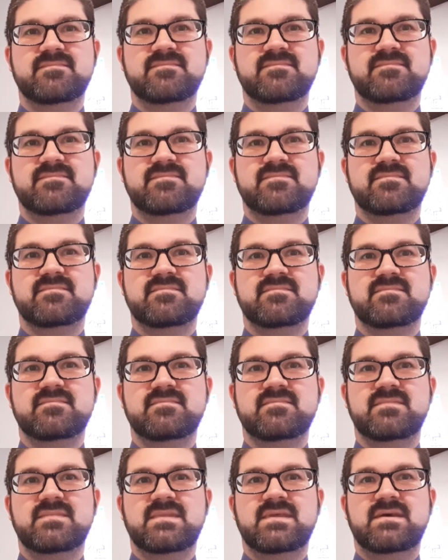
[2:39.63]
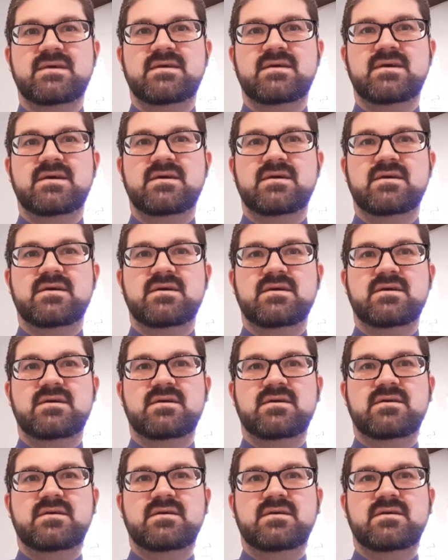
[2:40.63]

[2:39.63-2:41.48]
No one is speaking in this clip.